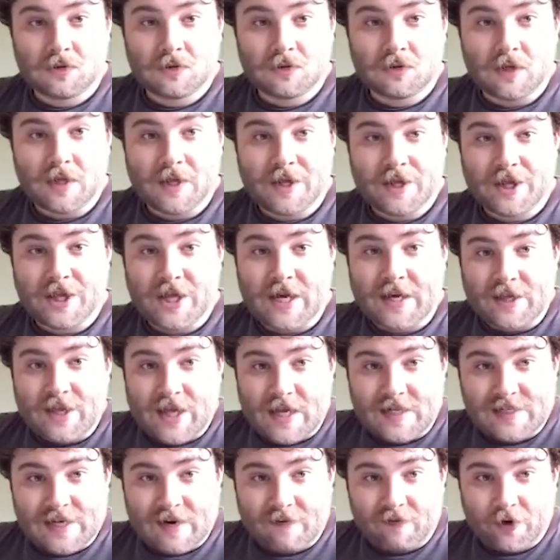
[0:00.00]
I think
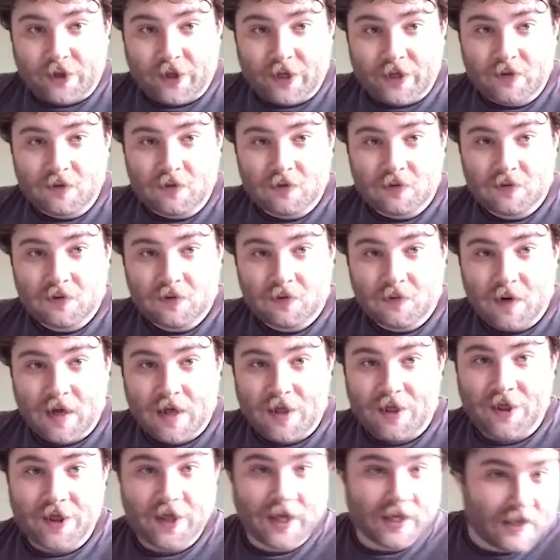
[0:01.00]
that's everything. I
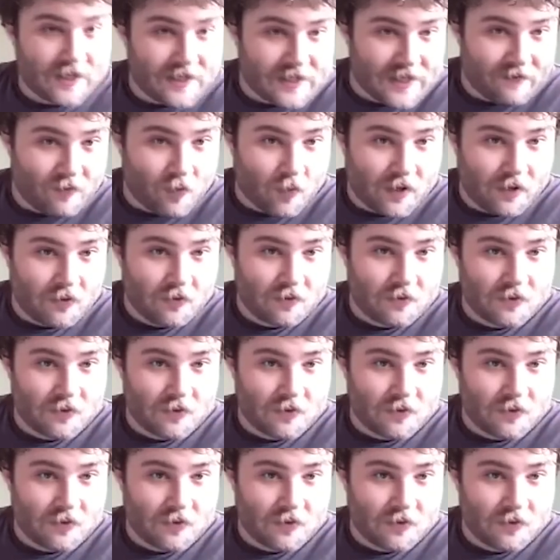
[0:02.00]
think that's everyone.